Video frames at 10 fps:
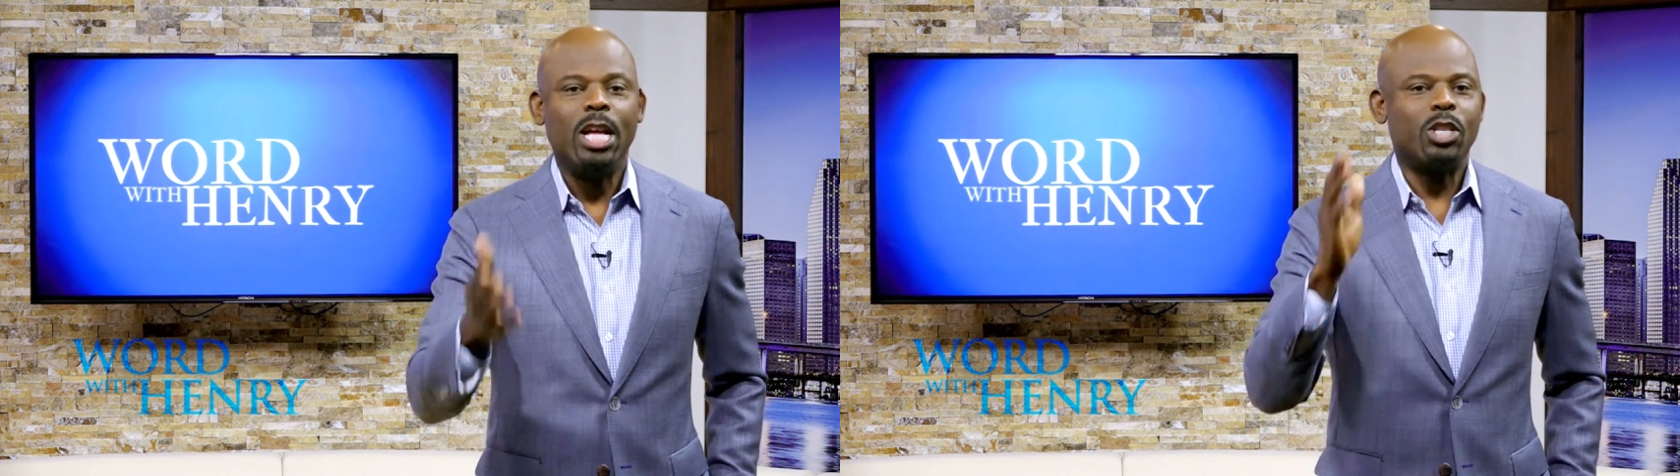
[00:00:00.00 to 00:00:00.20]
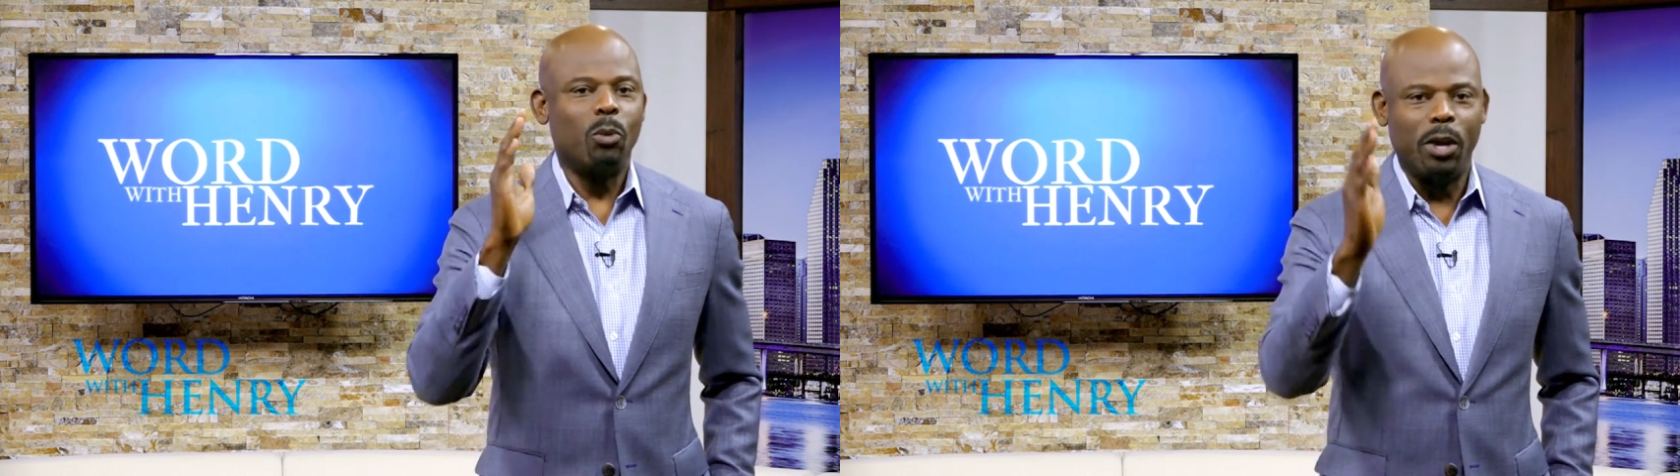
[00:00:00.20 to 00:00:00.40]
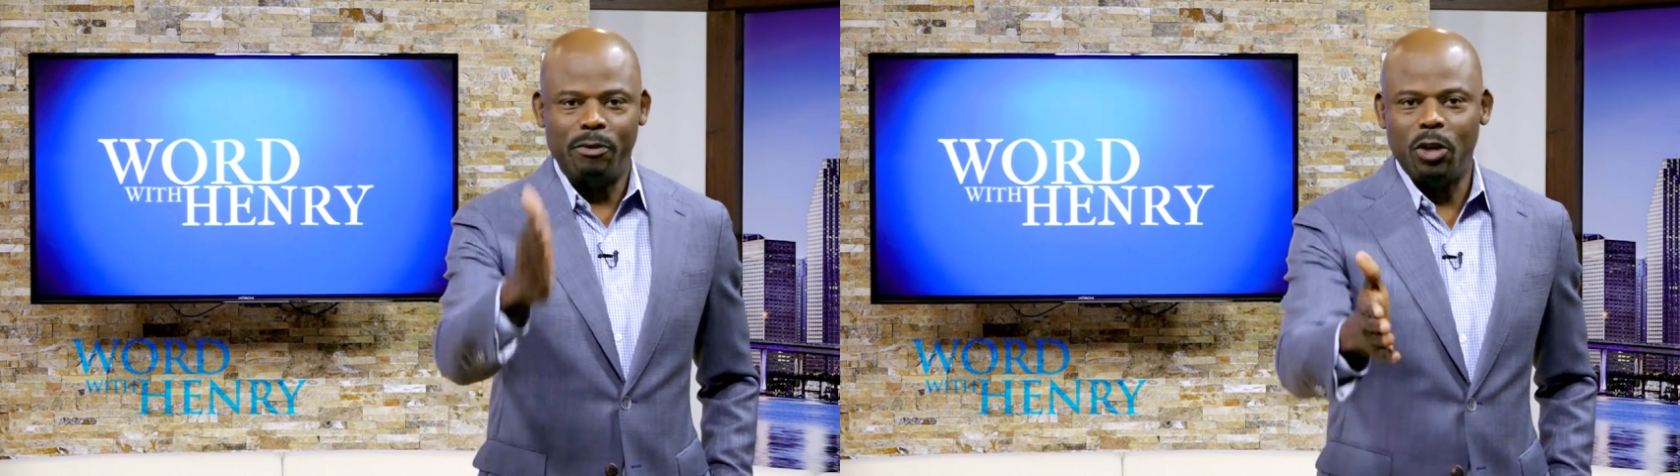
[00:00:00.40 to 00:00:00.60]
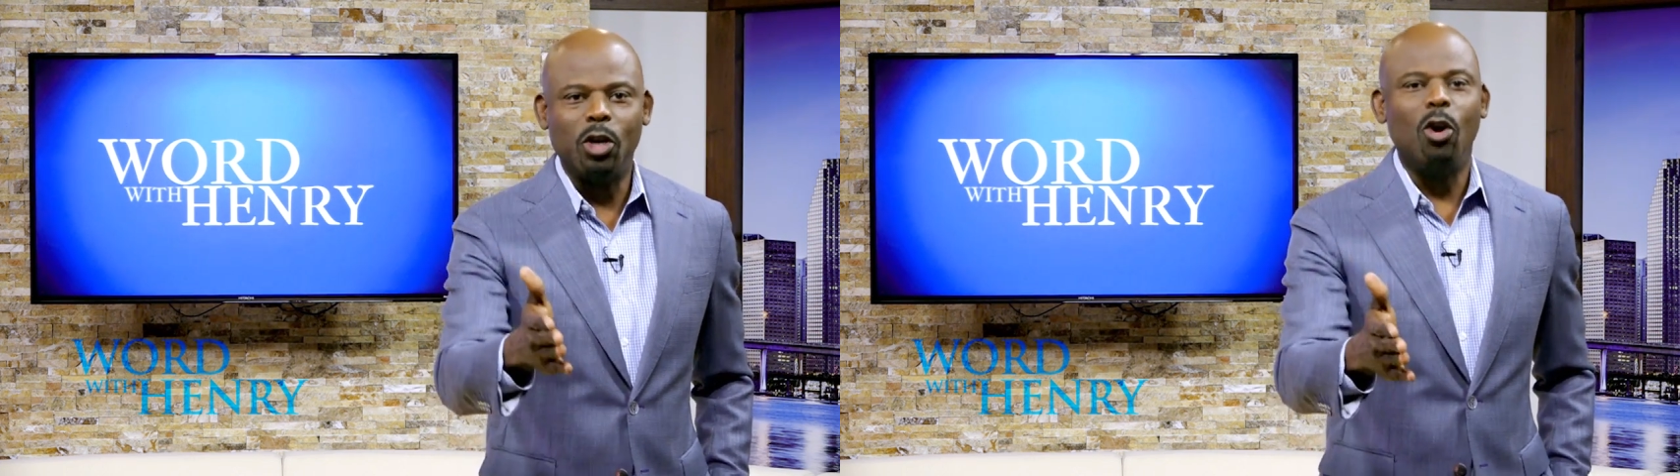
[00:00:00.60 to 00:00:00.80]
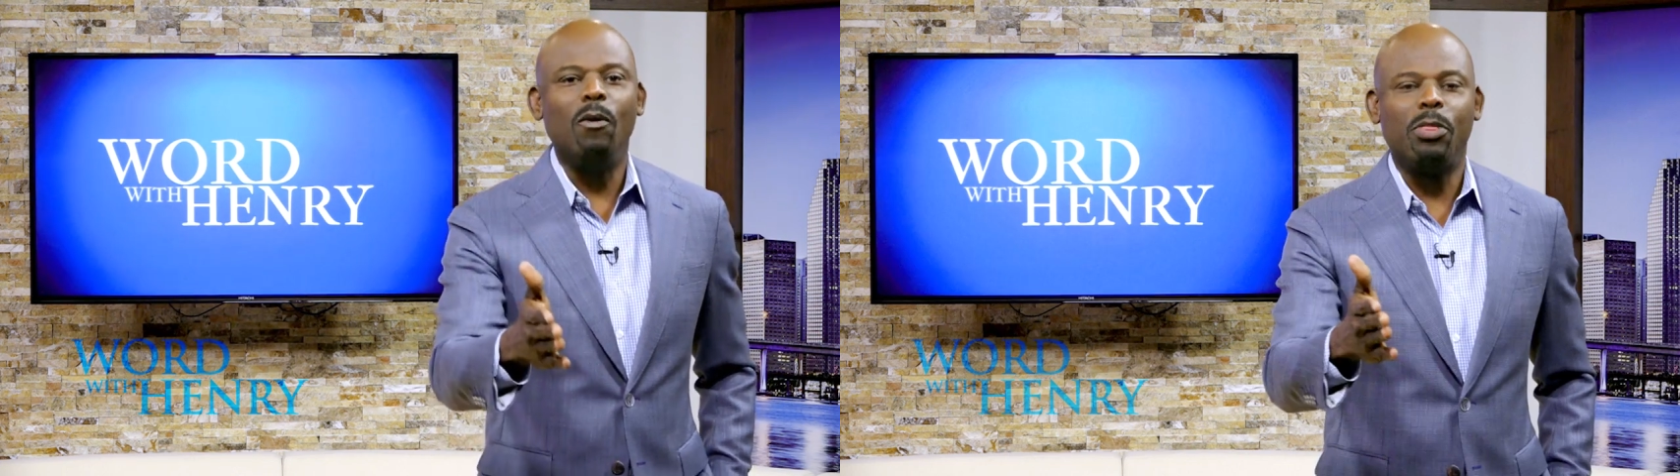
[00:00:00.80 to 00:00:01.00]
So whatever you're
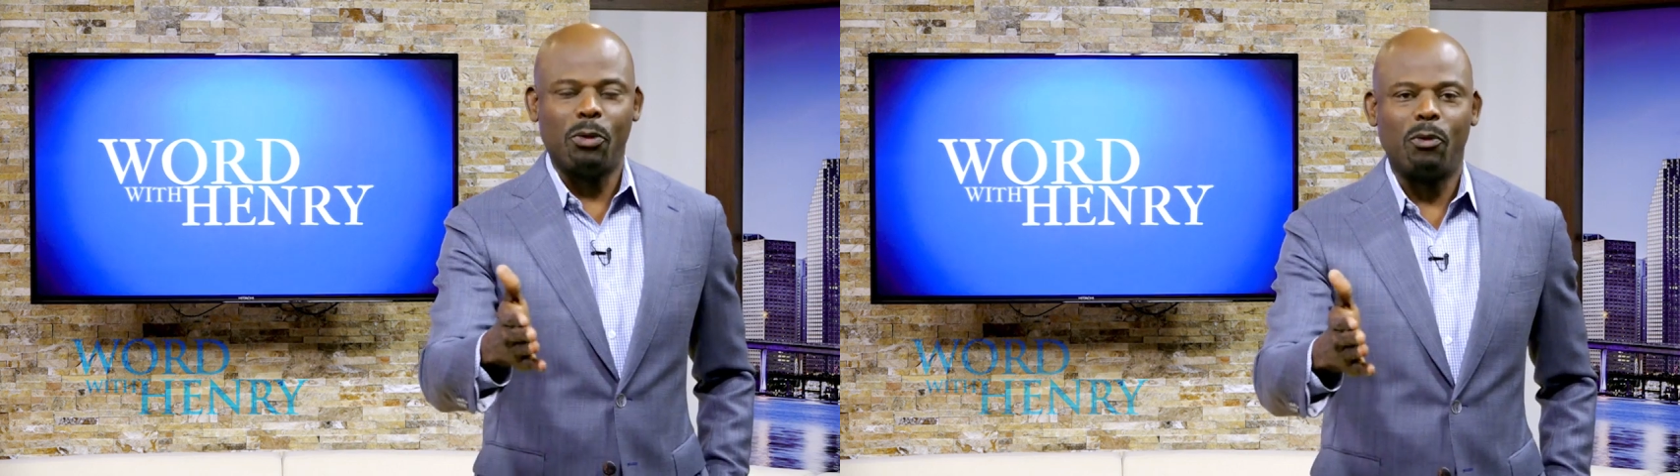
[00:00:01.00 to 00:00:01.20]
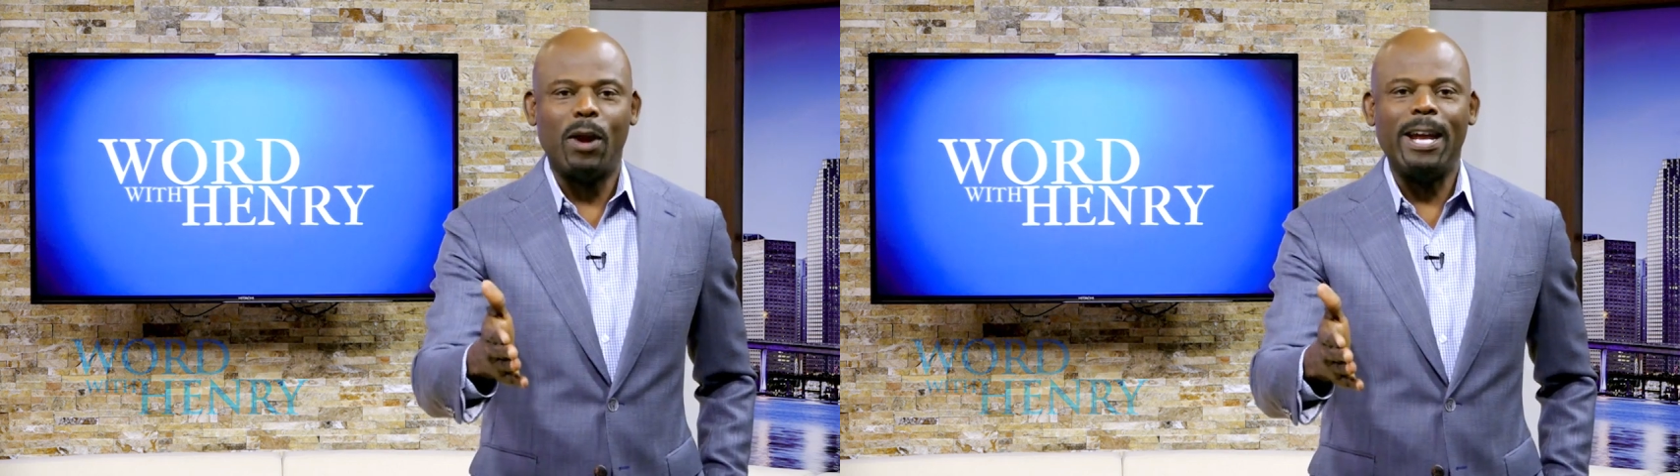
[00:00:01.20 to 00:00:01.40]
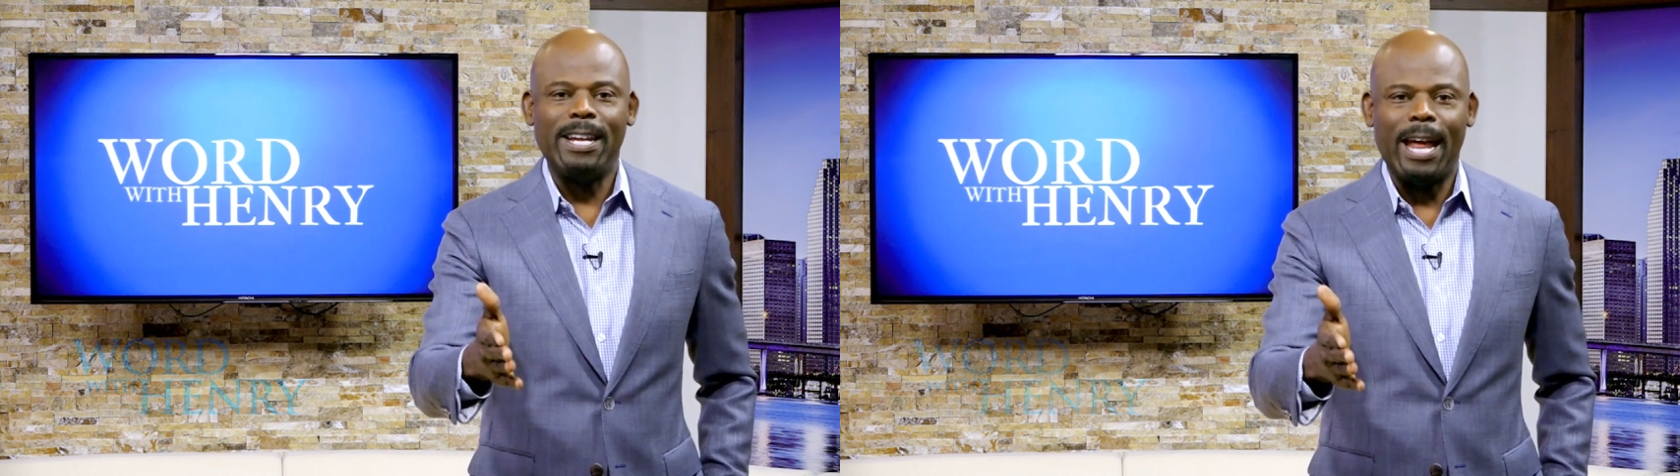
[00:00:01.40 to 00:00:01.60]
going through right